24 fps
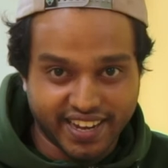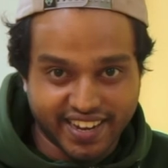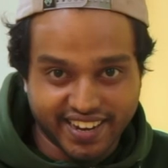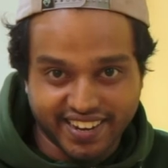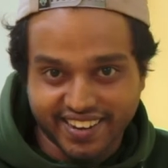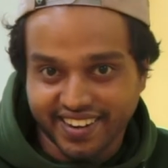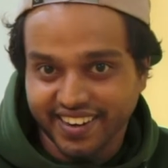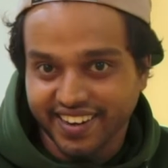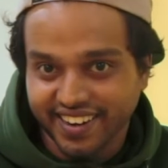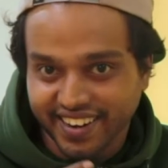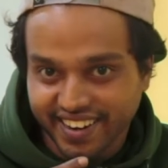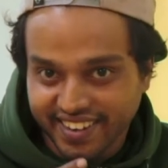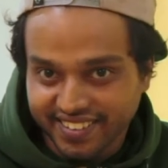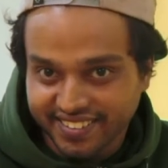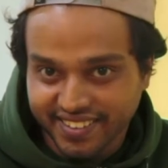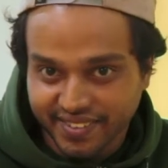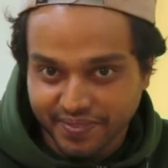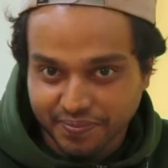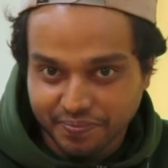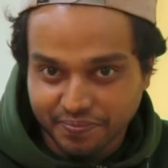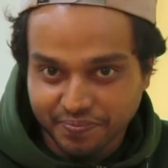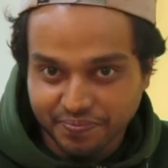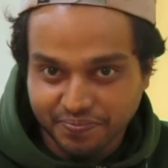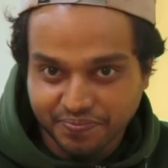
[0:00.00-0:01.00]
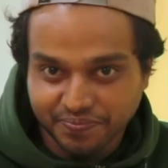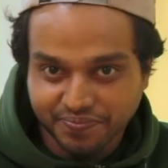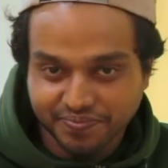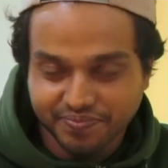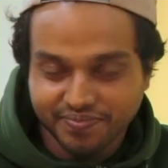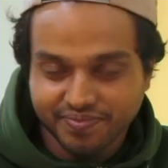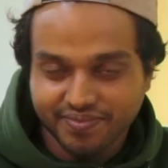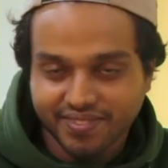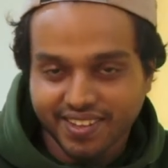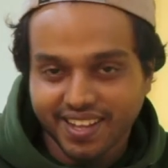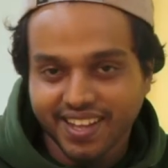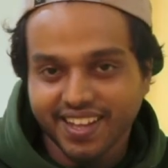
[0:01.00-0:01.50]
any editor.
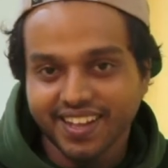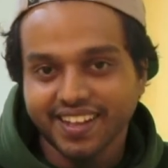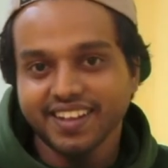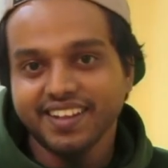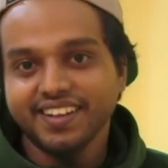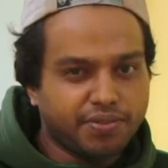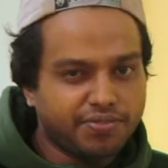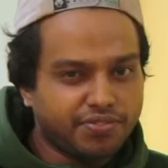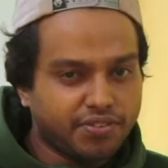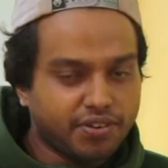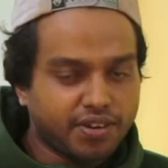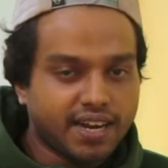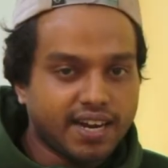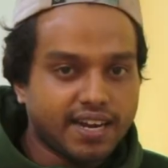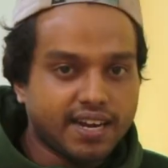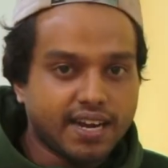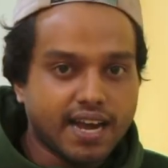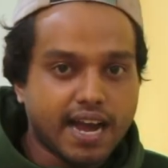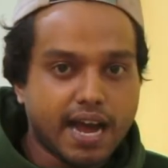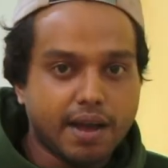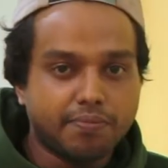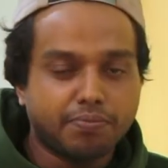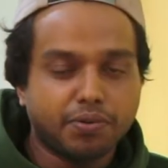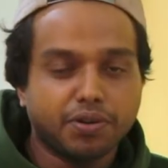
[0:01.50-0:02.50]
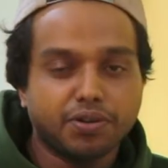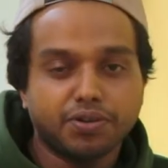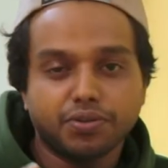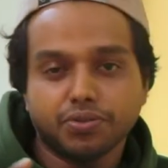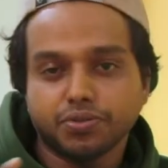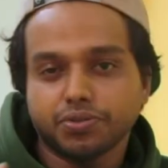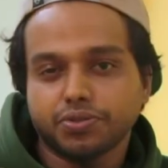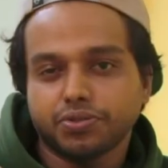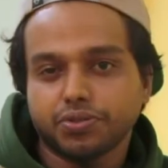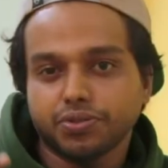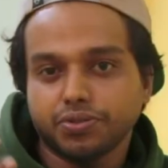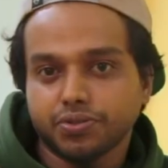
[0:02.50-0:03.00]
Beforehand, Apple
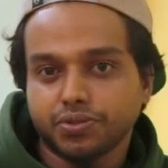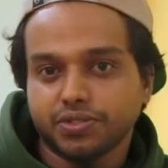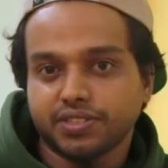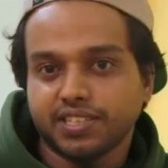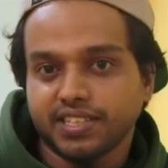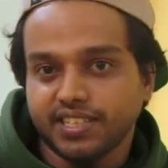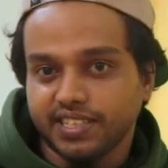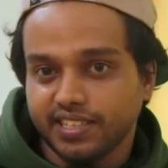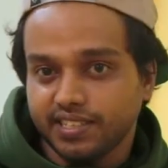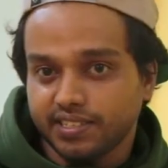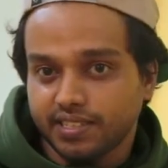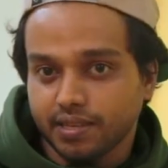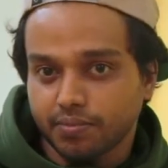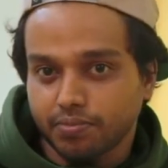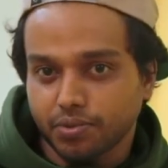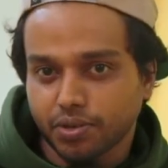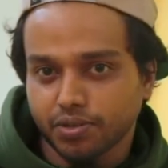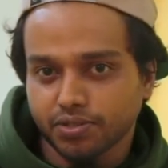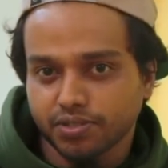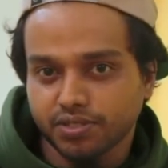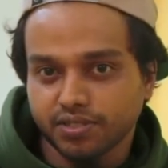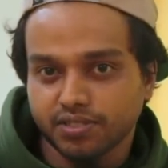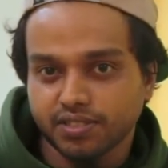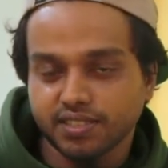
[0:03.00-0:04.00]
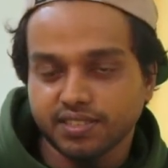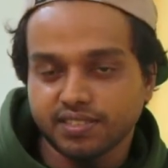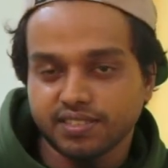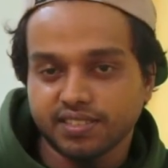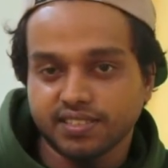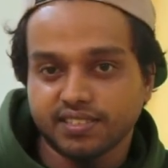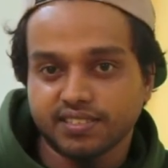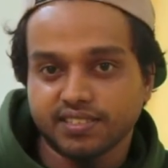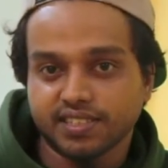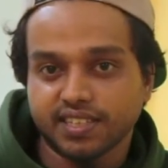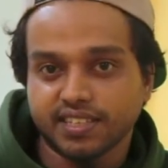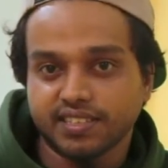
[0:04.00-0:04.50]
used to use the Intel processors
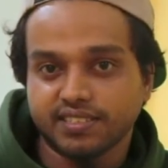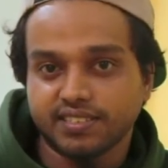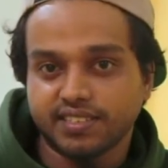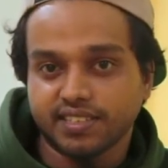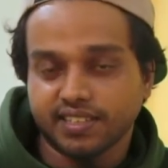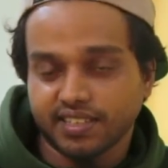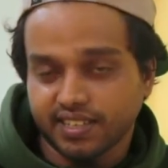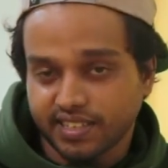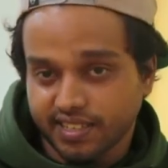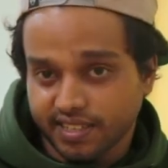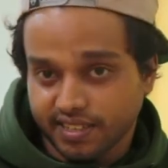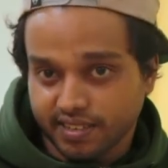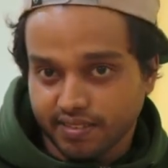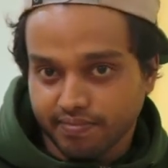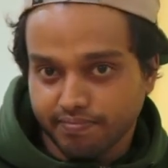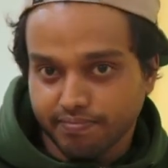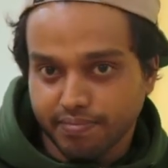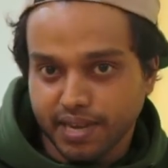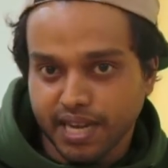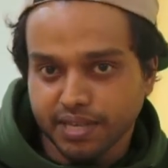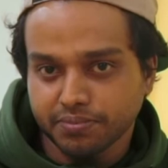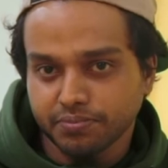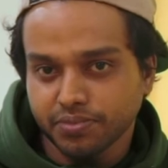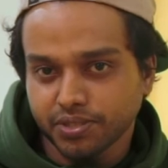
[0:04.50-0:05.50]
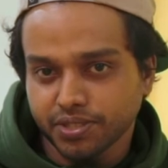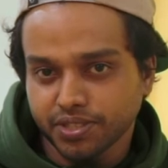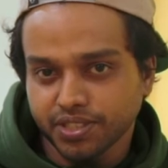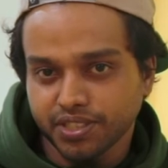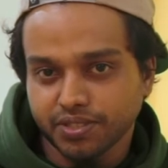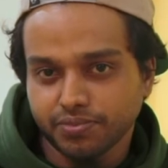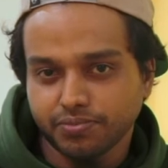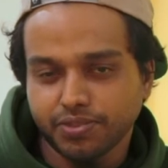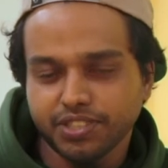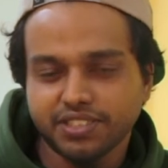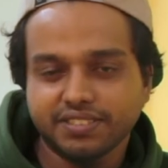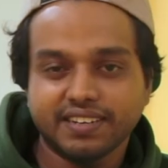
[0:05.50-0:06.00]
inside their MacBooks, which
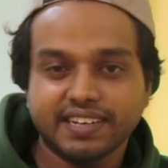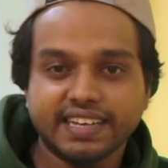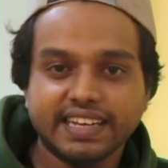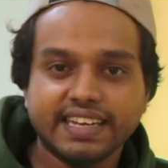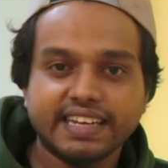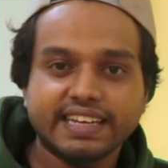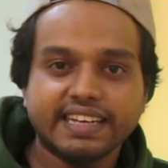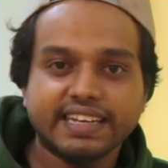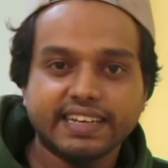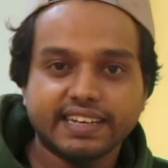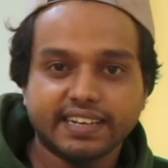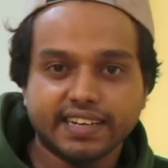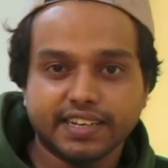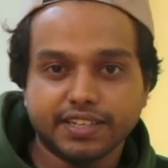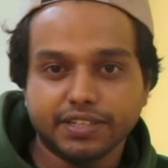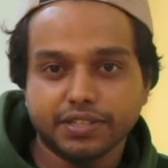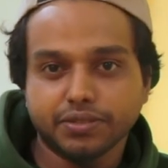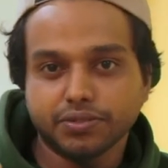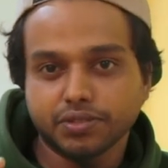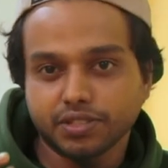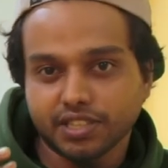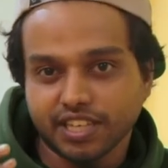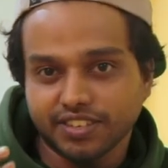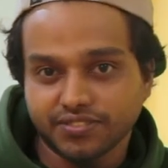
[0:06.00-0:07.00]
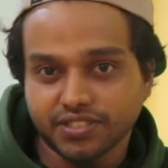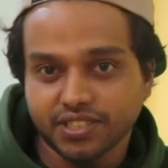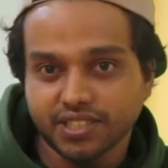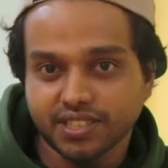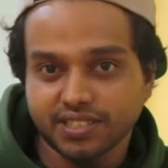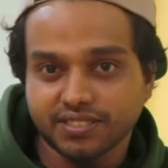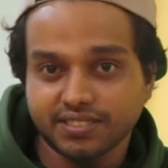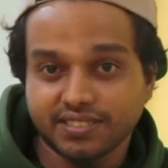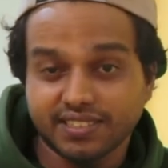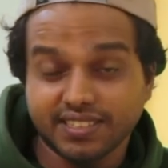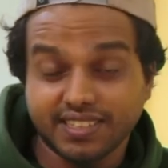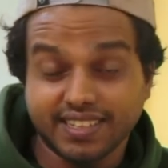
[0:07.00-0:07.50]
really reduced
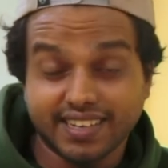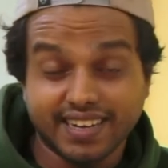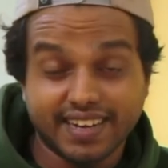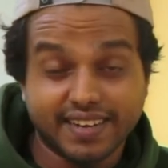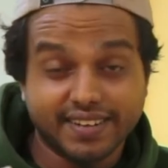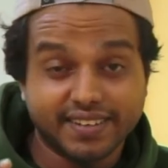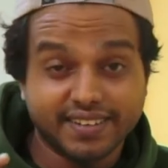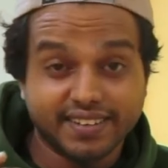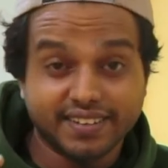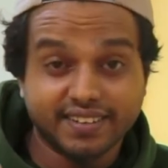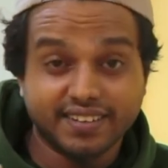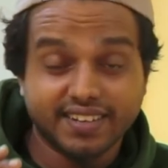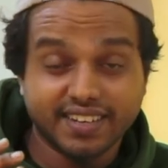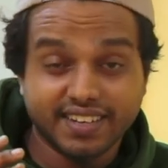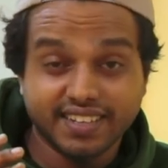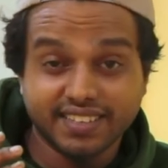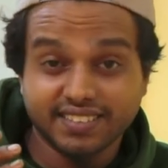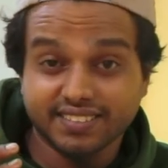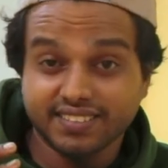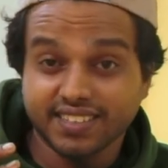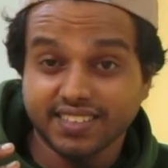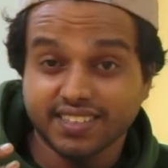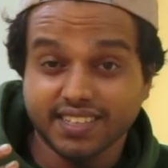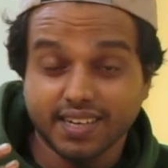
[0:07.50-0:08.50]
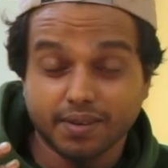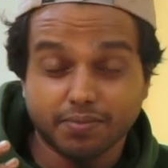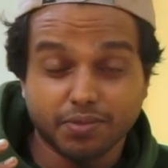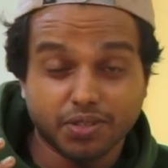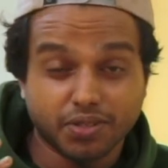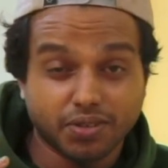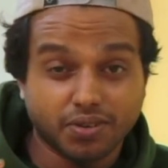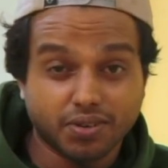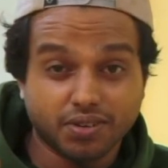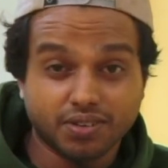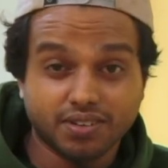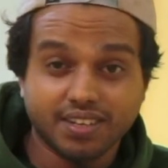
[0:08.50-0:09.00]
efficiency and increased the thermal
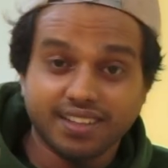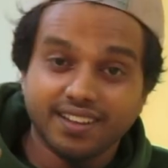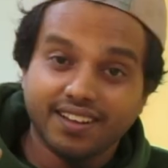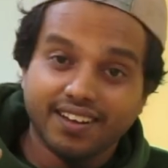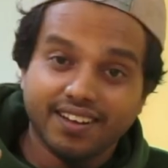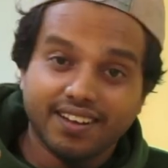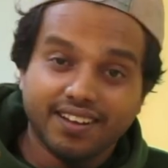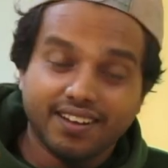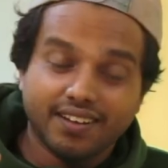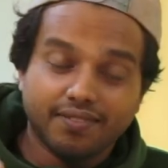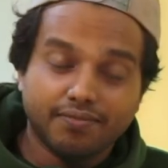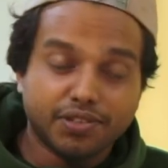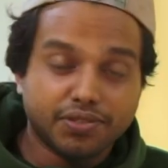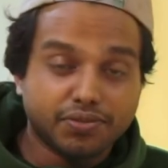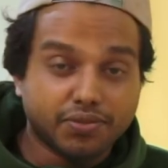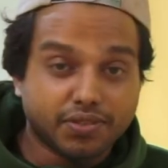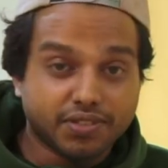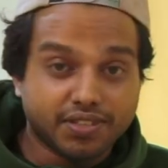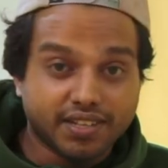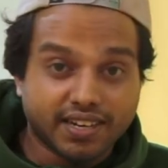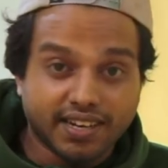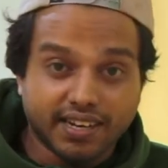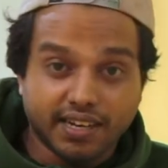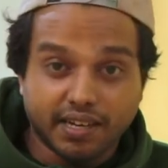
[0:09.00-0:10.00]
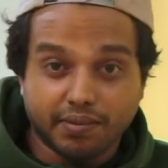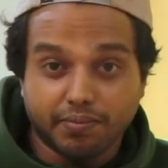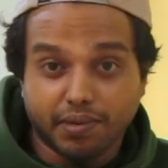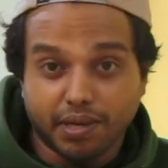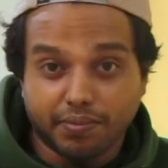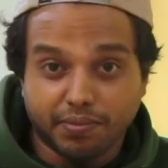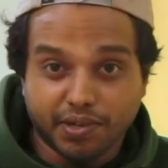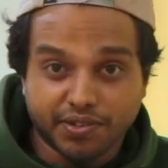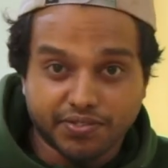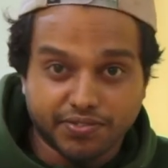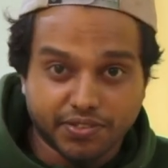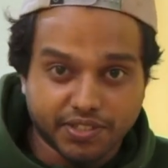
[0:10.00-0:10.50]
throttling, which was a really
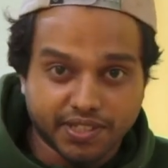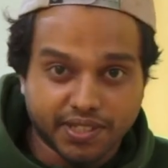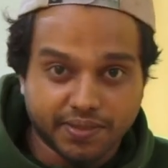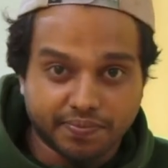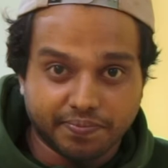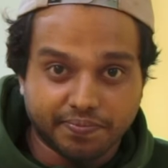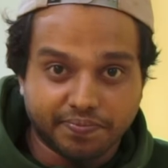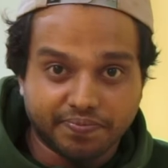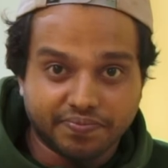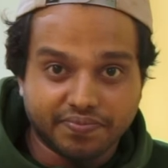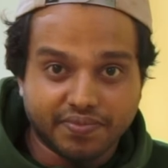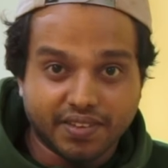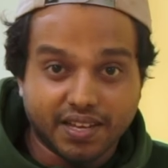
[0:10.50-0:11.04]
bummer for them.